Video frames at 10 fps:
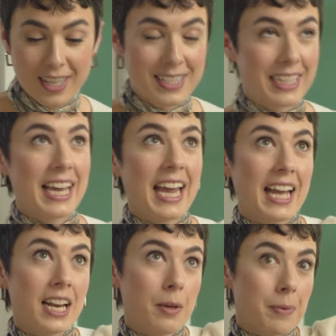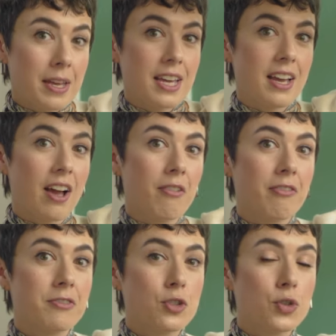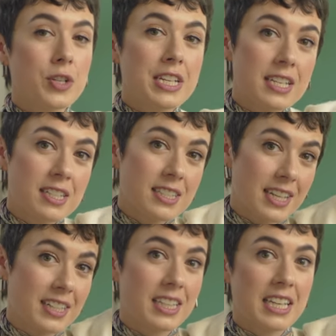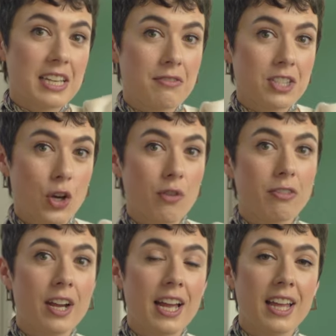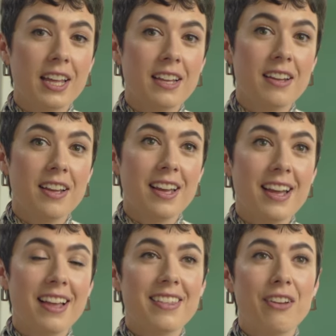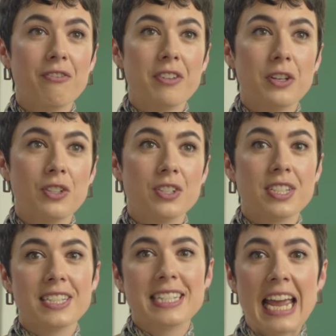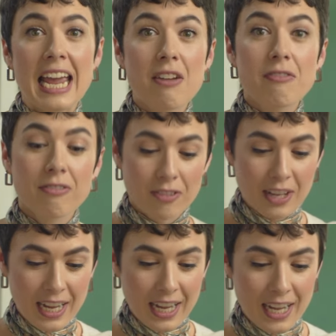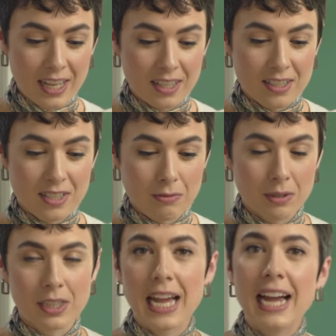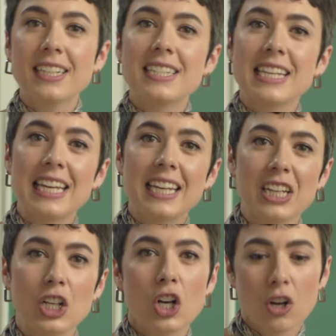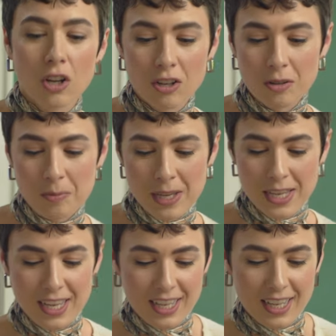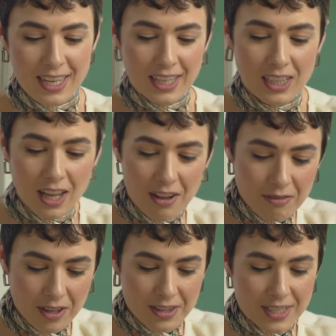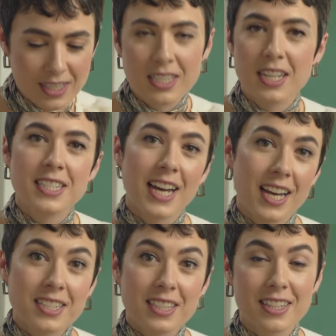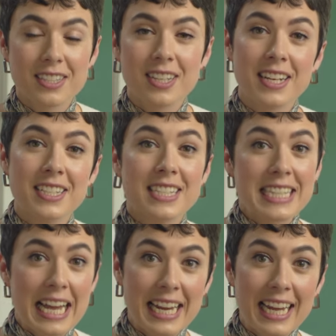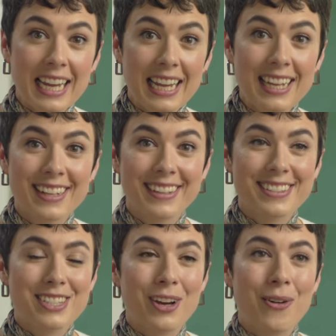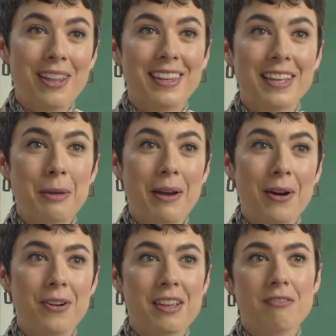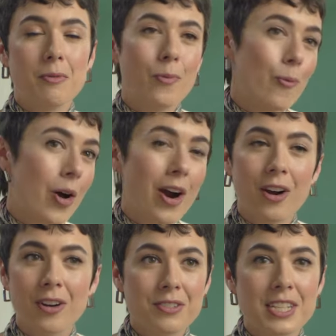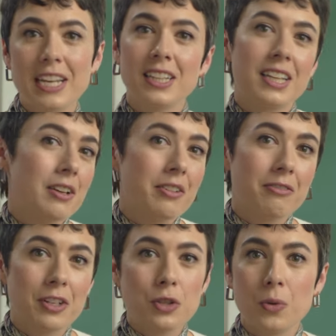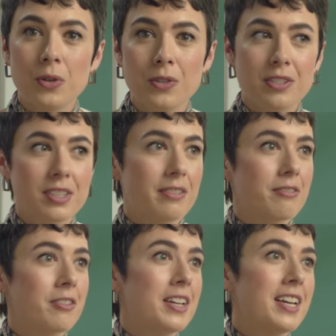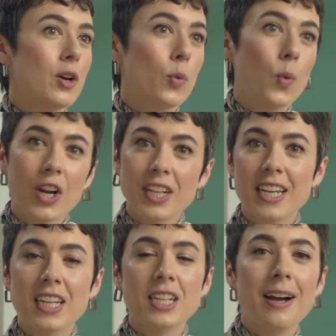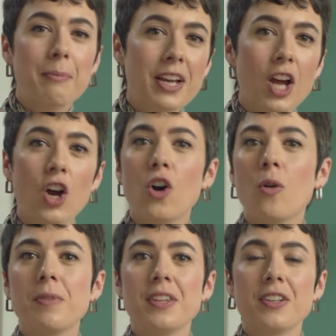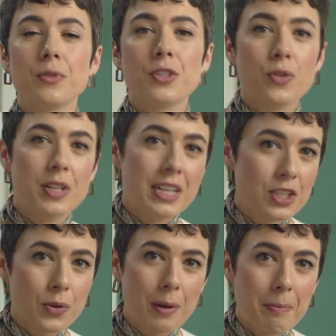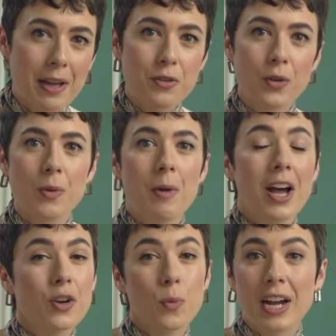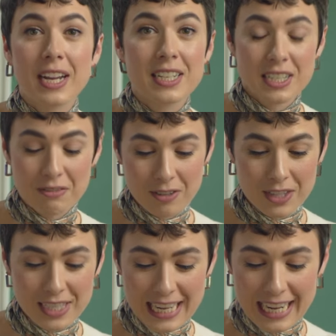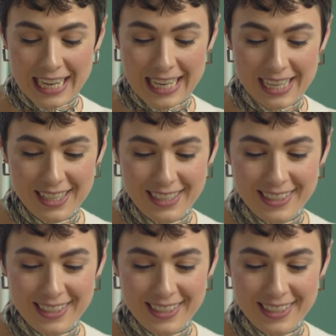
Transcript: It's a canopy of trees and leaves overhead that feels safe and relaxing and calm. And I love that this is at dusk, the sun is setting. So I think about even our daily rituals of working, coming home, and then retreating to our bedroom, unwinding for the day.